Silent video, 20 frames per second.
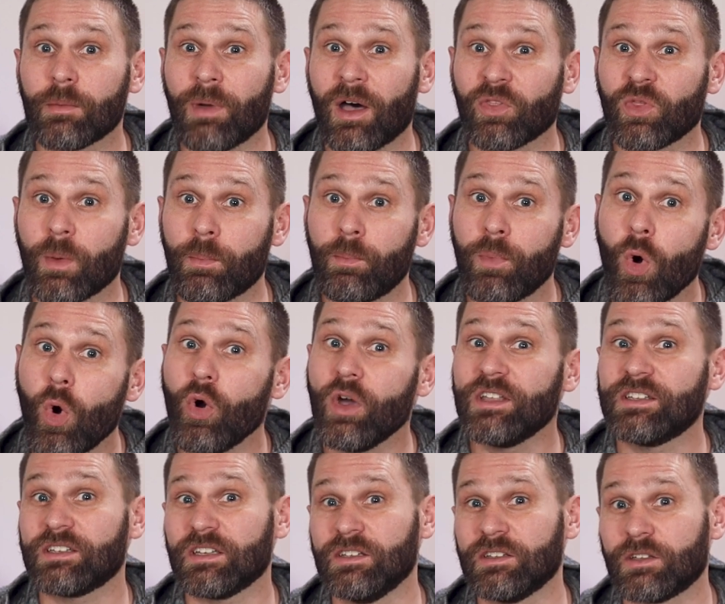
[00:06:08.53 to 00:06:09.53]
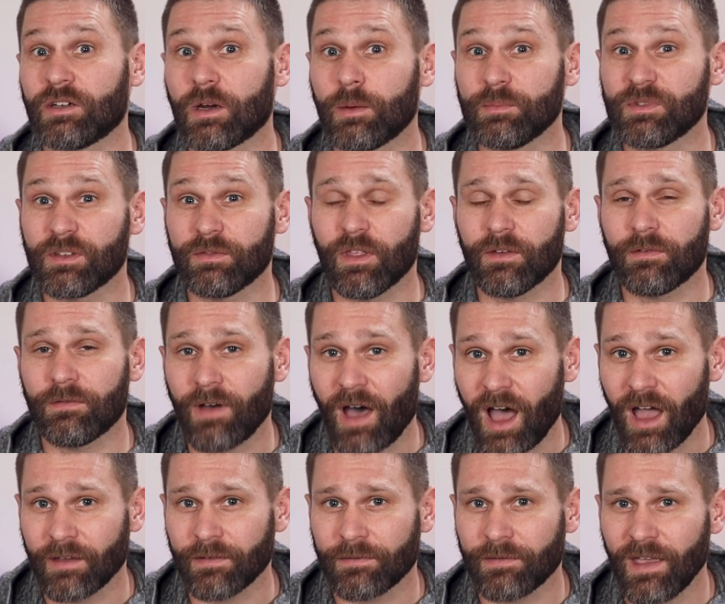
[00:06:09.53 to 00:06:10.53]
about the points in terms of the
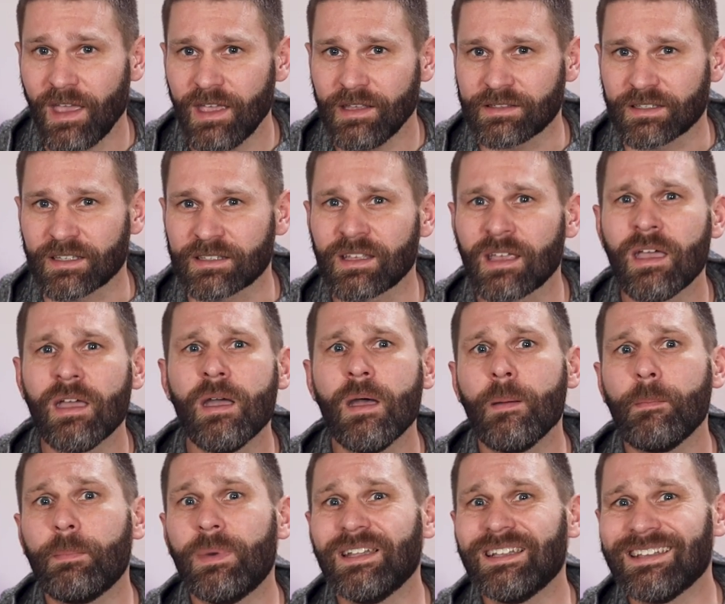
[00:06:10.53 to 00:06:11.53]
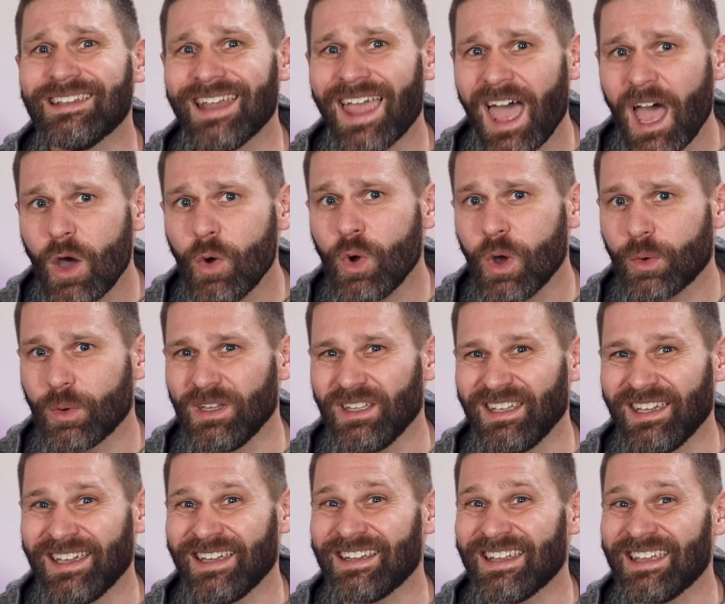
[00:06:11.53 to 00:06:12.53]
five phases, but now what we
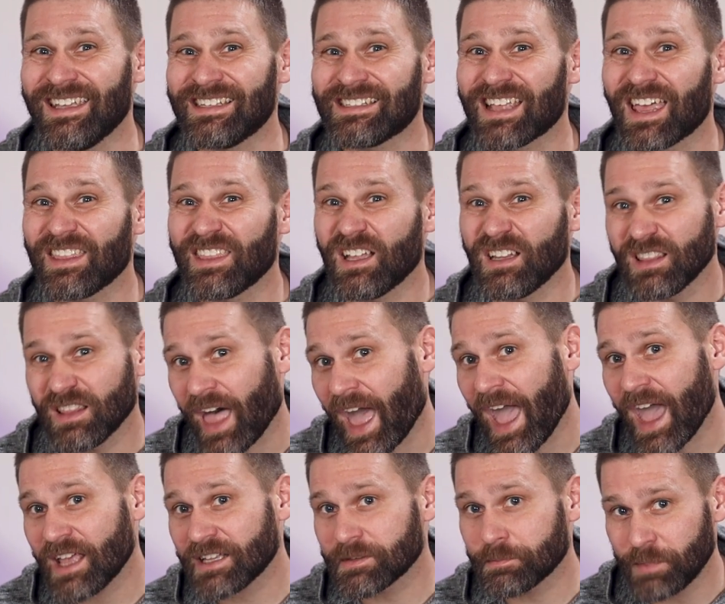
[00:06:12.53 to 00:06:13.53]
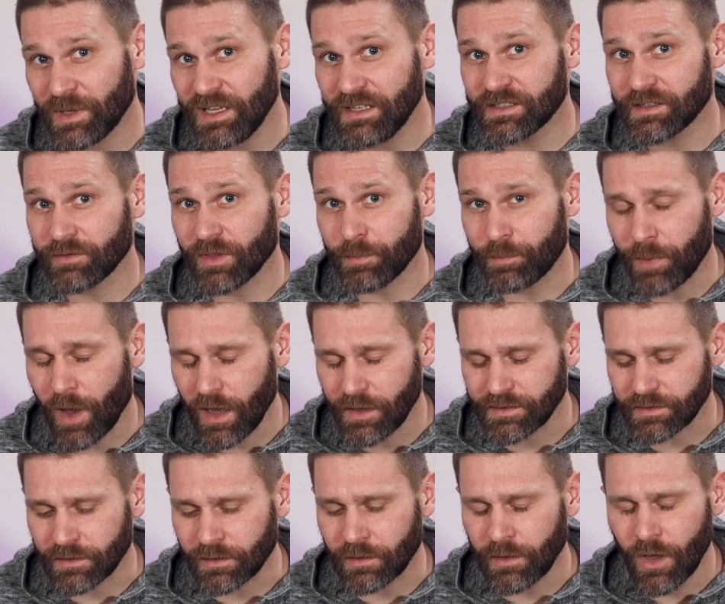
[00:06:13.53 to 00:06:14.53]
need is the last piece of the
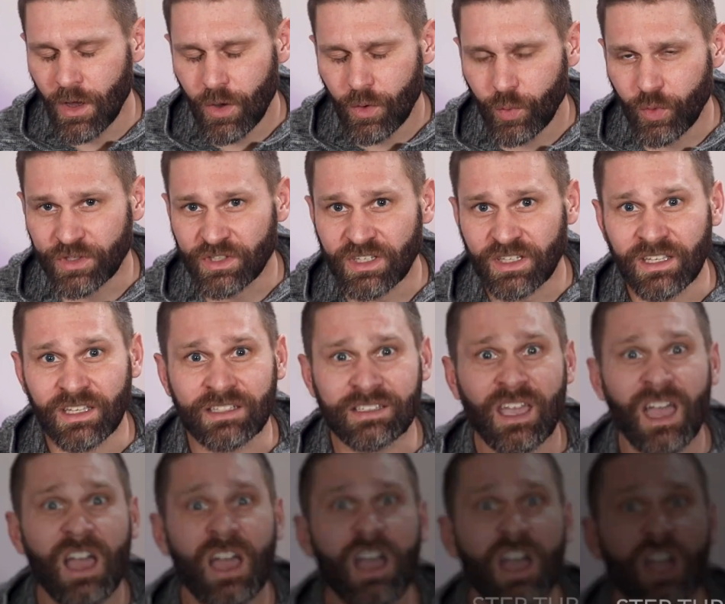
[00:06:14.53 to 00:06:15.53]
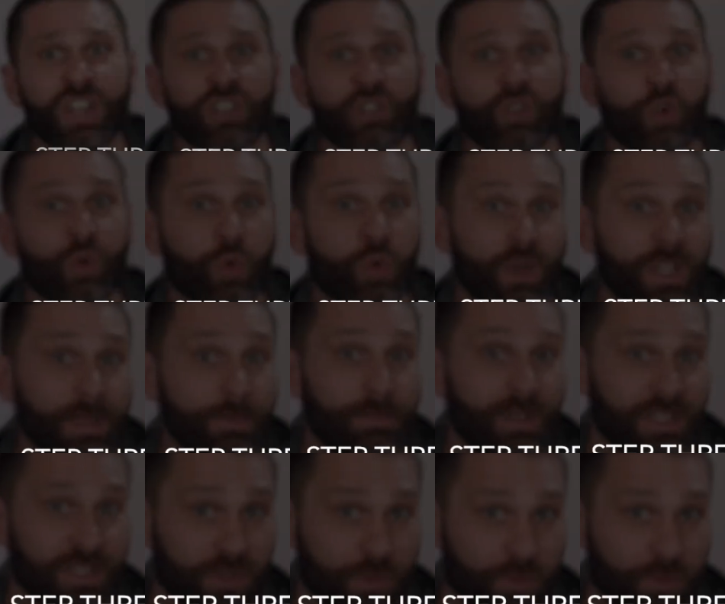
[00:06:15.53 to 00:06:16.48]
puzzle, which is a treatment